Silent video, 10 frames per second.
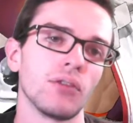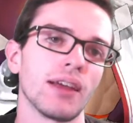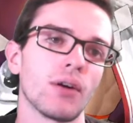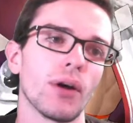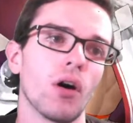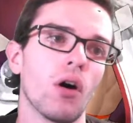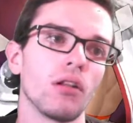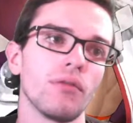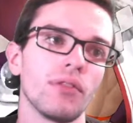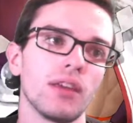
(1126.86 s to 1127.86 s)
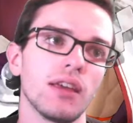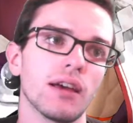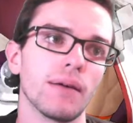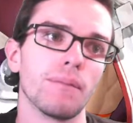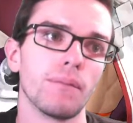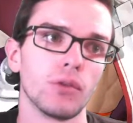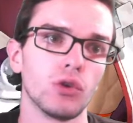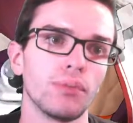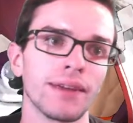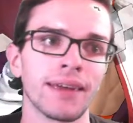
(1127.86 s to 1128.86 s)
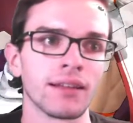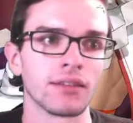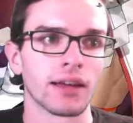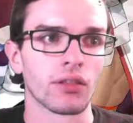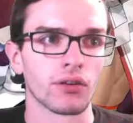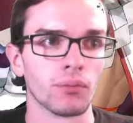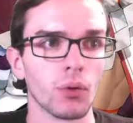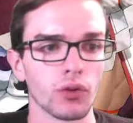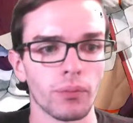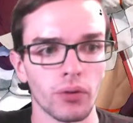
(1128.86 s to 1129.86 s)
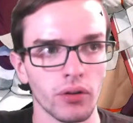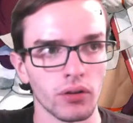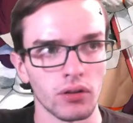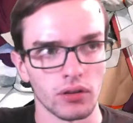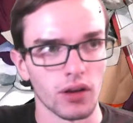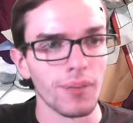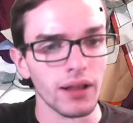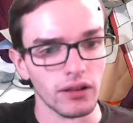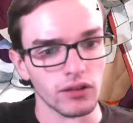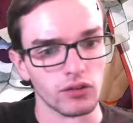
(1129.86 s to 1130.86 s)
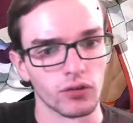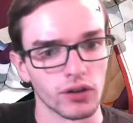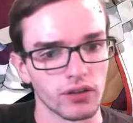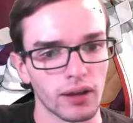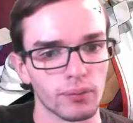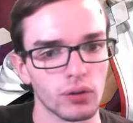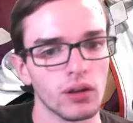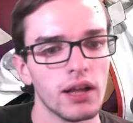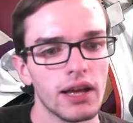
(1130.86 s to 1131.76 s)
take away all of the duplicates, like there's multiple Camillas, for example.